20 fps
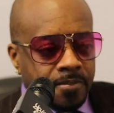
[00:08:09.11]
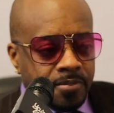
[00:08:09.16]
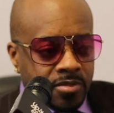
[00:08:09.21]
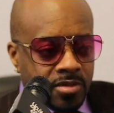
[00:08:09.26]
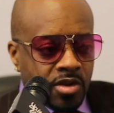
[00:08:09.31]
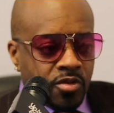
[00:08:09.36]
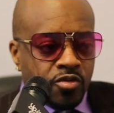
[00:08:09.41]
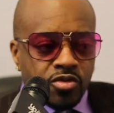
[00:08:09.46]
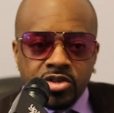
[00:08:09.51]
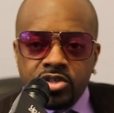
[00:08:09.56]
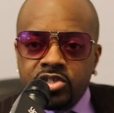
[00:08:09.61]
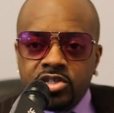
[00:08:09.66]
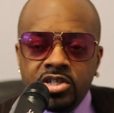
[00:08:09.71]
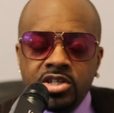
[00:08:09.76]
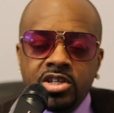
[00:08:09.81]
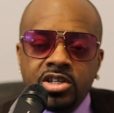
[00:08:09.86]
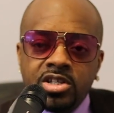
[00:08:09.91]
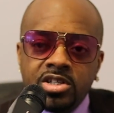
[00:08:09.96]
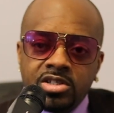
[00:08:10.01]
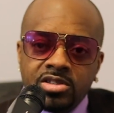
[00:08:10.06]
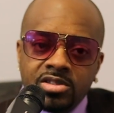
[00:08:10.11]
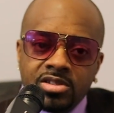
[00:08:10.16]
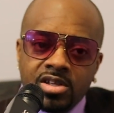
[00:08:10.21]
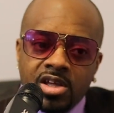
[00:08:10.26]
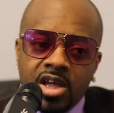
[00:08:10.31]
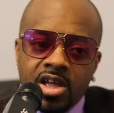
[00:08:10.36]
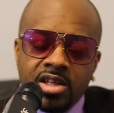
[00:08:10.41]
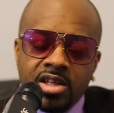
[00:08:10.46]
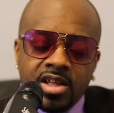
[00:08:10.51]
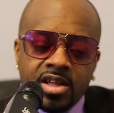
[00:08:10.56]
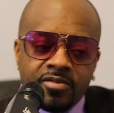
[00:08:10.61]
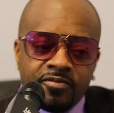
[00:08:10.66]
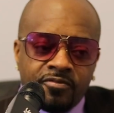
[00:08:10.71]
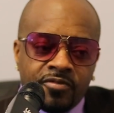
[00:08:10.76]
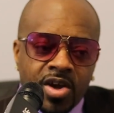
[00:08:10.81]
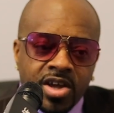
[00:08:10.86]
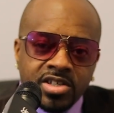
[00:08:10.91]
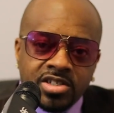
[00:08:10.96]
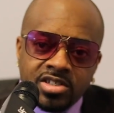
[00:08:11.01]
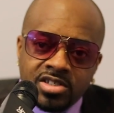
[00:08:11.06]
They want to see it, and
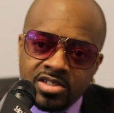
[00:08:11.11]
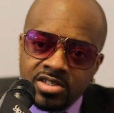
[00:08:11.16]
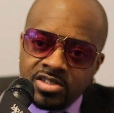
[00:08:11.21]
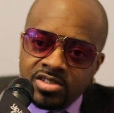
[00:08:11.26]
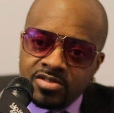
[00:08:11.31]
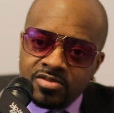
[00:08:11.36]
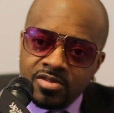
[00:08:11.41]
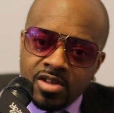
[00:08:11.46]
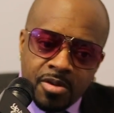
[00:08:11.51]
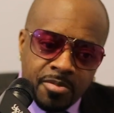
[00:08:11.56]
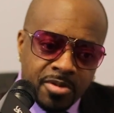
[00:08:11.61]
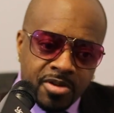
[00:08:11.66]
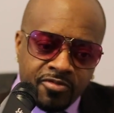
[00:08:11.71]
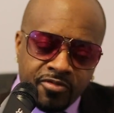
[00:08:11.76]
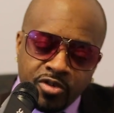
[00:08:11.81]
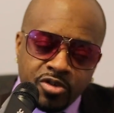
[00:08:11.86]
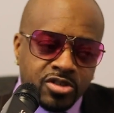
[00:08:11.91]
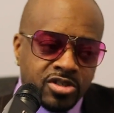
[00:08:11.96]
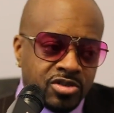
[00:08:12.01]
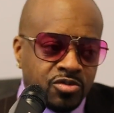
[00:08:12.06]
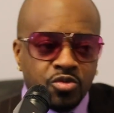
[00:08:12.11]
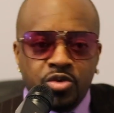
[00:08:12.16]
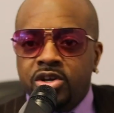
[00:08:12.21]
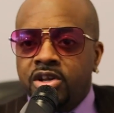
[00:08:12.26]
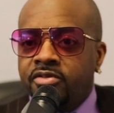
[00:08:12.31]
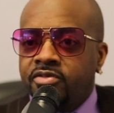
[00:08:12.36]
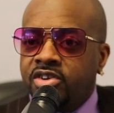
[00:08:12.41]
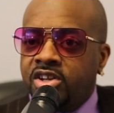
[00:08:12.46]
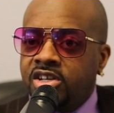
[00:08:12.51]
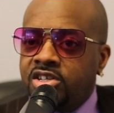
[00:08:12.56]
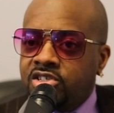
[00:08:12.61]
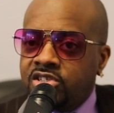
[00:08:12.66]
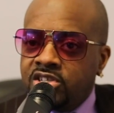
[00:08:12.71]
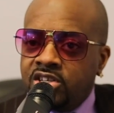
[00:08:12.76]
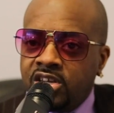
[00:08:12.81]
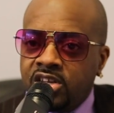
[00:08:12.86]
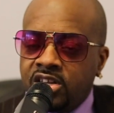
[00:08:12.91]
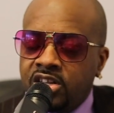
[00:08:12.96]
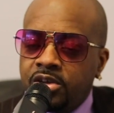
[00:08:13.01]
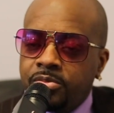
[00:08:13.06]
versus whatever they
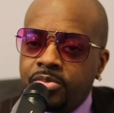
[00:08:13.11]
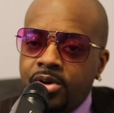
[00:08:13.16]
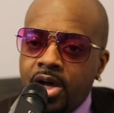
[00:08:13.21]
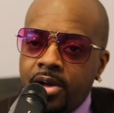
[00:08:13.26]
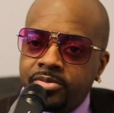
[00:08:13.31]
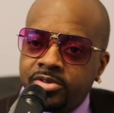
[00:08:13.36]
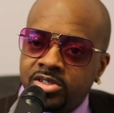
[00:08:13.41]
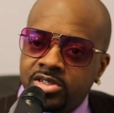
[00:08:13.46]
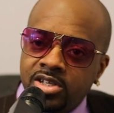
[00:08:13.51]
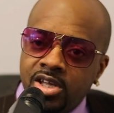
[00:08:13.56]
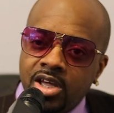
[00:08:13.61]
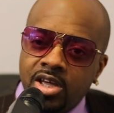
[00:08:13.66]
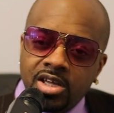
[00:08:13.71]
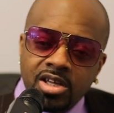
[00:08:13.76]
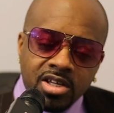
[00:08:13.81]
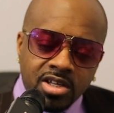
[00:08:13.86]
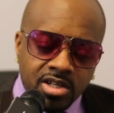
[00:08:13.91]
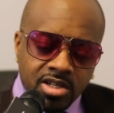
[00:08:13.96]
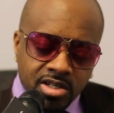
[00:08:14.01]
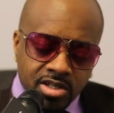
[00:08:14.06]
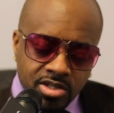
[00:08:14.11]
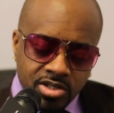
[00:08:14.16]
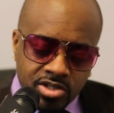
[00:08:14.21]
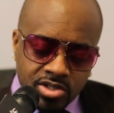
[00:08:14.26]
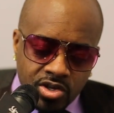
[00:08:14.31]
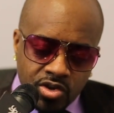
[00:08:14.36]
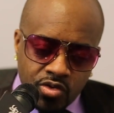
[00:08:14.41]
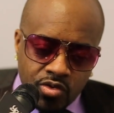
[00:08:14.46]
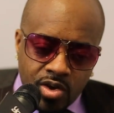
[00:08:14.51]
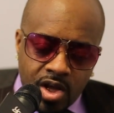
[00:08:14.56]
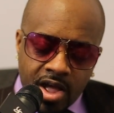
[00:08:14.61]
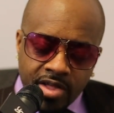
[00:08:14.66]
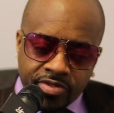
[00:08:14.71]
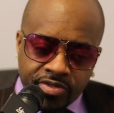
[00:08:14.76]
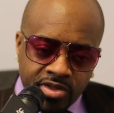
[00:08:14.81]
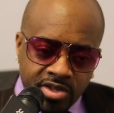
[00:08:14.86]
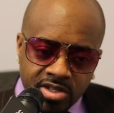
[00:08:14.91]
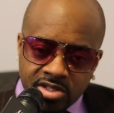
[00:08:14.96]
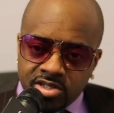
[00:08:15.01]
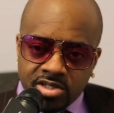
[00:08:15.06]
see in hip hop today. So I
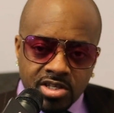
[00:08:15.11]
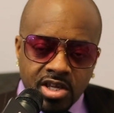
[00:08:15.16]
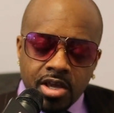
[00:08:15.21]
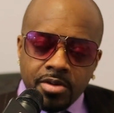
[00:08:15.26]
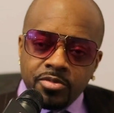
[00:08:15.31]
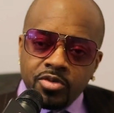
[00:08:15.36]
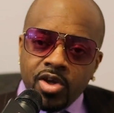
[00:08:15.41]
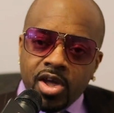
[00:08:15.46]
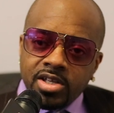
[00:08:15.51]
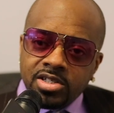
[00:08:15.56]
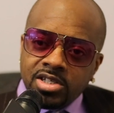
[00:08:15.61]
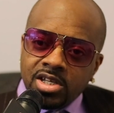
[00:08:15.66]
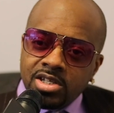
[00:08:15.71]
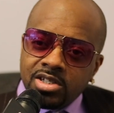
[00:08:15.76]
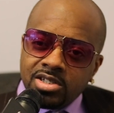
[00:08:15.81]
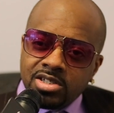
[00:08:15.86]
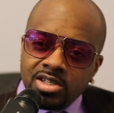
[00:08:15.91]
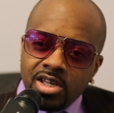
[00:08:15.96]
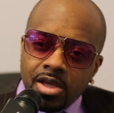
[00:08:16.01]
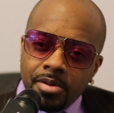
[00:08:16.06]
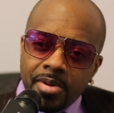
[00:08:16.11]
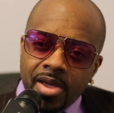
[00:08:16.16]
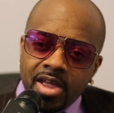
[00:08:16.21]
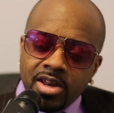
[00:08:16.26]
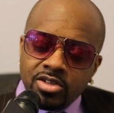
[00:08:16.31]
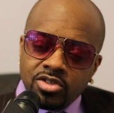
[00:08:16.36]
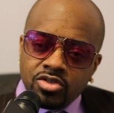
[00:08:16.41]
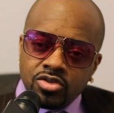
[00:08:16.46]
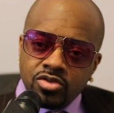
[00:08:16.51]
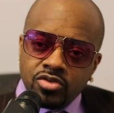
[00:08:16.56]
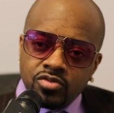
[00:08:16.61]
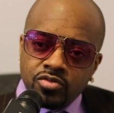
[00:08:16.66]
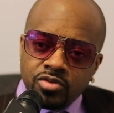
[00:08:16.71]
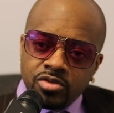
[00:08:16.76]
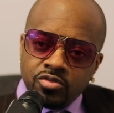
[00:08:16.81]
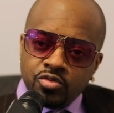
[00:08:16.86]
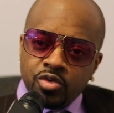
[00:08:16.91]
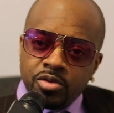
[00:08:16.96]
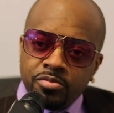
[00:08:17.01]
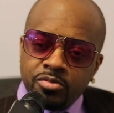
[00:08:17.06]
think you got to take the same attitude
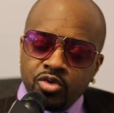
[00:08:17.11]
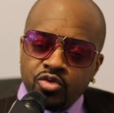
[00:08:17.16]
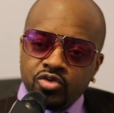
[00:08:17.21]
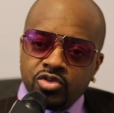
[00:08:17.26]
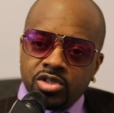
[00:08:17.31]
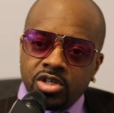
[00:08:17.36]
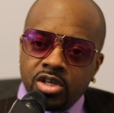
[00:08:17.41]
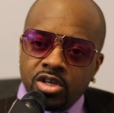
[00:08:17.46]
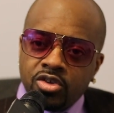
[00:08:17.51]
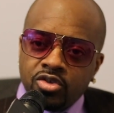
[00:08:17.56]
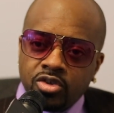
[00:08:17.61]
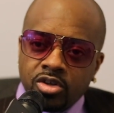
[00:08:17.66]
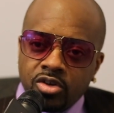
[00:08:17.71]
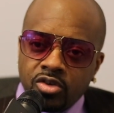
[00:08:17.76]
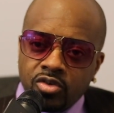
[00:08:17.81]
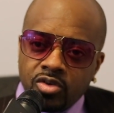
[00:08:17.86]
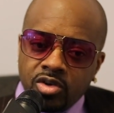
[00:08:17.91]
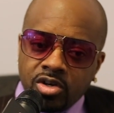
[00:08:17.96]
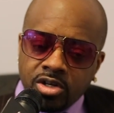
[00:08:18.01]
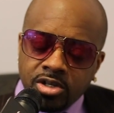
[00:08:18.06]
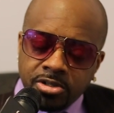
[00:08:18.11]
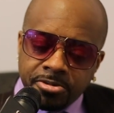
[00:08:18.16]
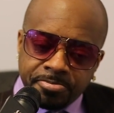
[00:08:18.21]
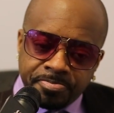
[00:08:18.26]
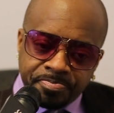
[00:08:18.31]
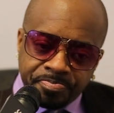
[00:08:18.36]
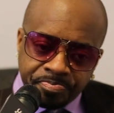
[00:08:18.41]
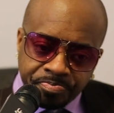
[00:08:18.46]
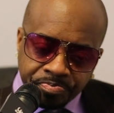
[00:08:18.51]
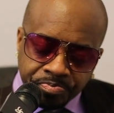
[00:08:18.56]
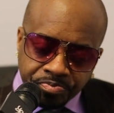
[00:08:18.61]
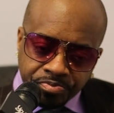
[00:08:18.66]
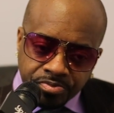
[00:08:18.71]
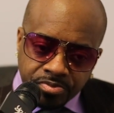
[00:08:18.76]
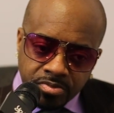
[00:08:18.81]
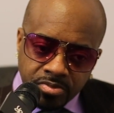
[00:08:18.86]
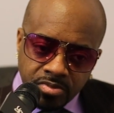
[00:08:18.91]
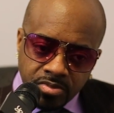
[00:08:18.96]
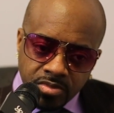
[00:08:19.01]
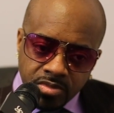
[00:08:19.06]
with music.
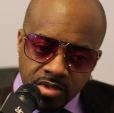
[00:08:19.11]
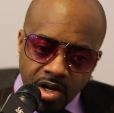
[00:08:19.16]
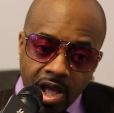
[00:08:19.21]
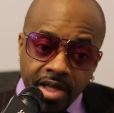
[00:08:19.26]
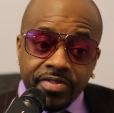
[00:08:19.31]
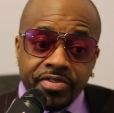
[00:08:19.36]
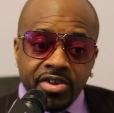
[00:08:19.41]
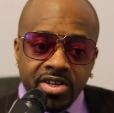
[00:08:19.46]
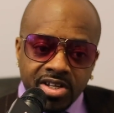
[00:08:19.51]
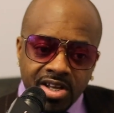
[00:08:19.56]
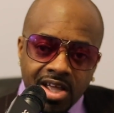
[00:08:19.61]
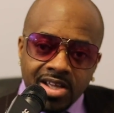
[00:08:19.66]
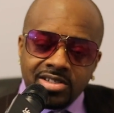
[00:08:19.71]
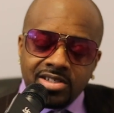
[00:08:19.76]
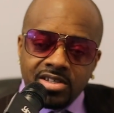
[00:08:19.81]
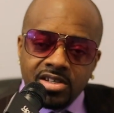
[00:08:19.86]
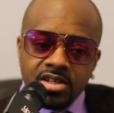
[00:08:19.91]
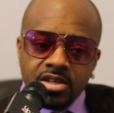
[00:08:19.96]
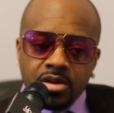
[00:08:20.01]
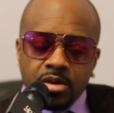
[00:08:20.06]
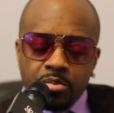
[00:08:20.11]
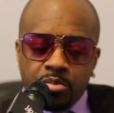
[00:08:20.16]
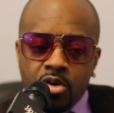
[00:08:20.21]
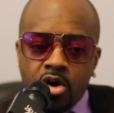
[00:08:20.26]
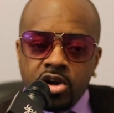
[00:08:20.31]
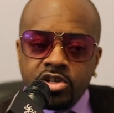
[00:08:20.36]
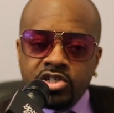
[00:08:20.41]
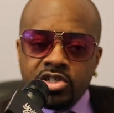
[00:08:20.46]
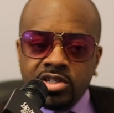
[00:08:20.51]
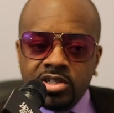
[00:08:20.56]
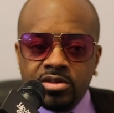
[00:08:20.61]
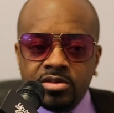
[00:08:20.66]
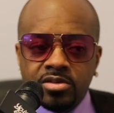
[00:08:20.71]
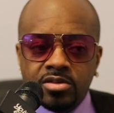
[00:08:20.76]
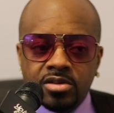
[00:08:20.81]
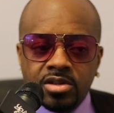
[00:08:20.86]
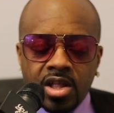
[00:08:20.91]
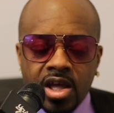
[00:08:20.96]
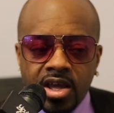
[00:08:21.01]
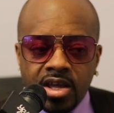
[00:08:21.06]
I think that's
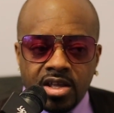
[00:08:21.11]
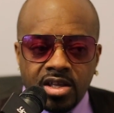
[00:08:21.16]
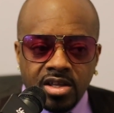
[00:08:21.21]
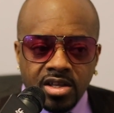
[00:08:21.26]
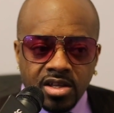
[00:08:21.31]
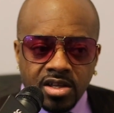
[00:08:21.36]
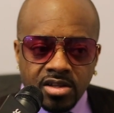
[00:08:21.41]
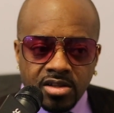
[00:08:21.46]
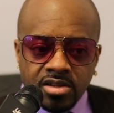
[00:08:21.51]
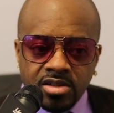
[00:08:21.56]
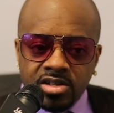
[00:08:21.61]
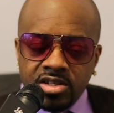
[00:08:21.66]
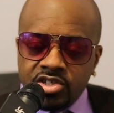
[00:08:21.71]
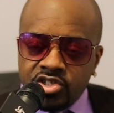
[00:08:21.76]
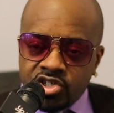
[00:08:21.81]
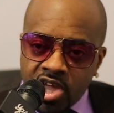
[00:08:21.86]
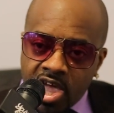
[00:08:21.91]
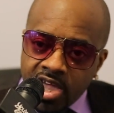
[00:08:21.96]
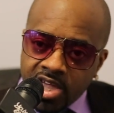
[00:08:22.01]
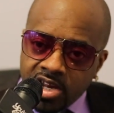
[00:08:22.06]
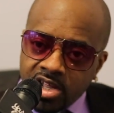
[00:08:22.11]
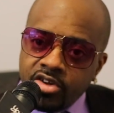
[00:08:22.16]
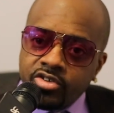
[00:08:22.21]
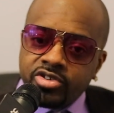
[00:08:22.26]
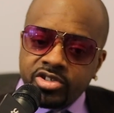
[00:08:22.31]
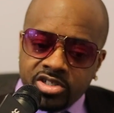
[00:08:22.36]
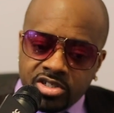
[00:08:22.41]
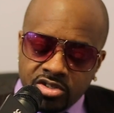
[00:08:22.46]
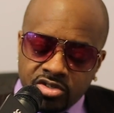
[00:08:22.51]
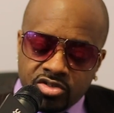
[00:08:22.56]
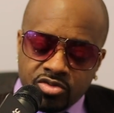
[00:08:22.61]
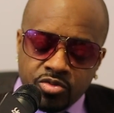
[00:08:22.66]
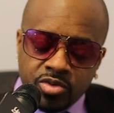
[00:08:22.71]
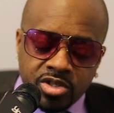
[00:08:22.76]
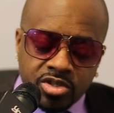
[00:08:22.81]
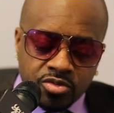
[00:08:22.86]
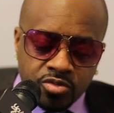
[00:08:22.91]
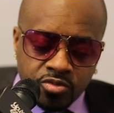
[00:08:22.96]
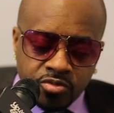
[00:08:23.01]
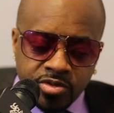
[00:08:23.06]
partially like in the Jagged Era
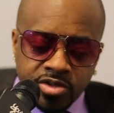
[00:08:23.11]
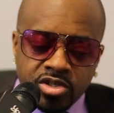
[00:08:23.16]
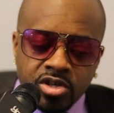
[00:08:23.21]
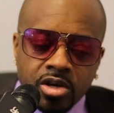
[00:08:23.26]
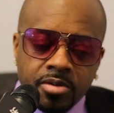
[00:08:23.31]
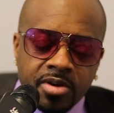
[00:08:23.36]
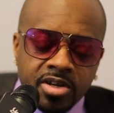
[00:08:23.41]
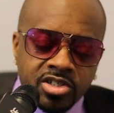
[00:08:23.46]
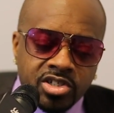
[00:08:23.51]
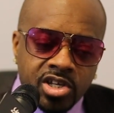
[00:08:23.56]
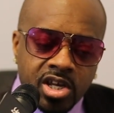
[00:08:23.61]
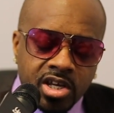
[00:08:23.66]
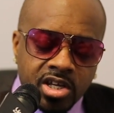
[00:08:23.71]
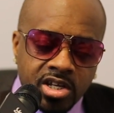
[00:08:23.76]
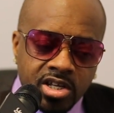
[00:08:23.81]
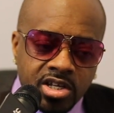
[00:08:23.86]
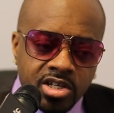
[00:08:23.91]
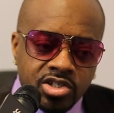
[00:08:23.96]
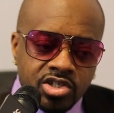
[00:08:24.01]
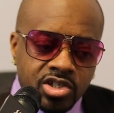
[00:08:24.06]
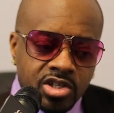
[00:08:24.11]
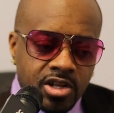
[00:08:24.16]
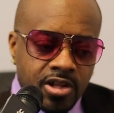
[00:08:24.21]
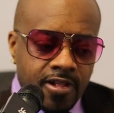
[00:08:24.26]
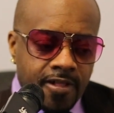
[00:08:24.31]
situation when we talk about Jagged Edge,